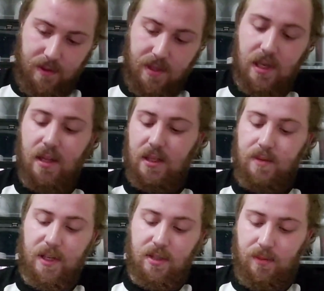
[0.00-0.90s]
There's nothing
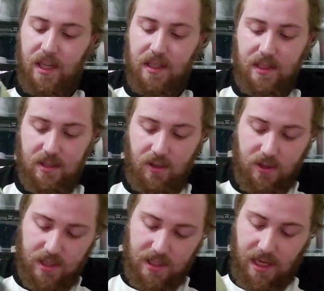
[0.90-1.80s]
special about the
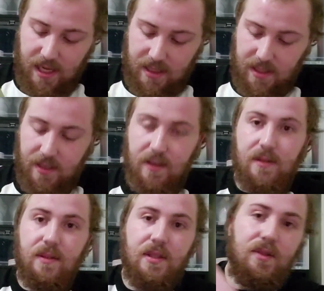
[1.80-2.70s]
insole. It just has
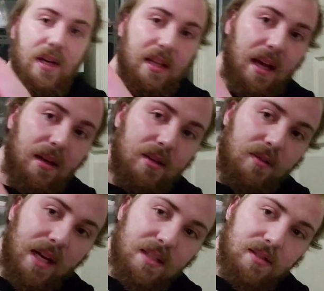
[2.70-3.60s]
the stray
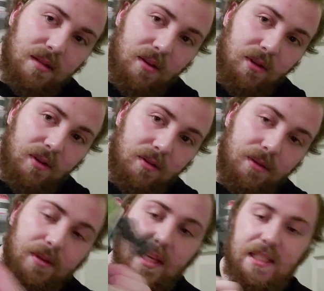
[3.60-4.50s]
latch logo.
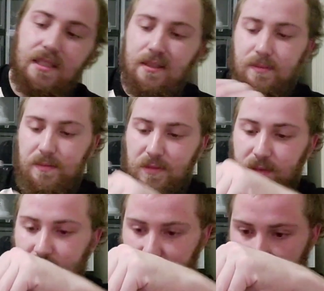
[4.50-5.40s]
That's it.
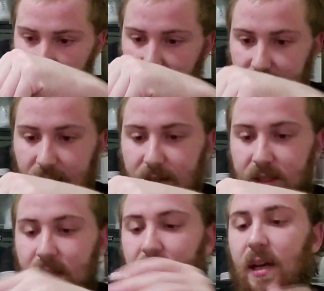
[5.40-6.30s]
Looks like nothing
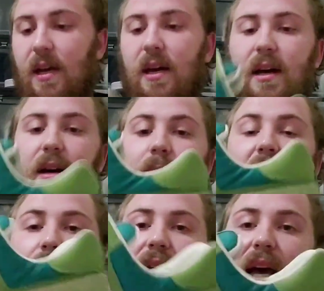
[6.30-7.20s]
else.
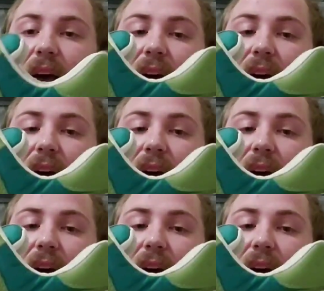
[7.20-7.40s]
I would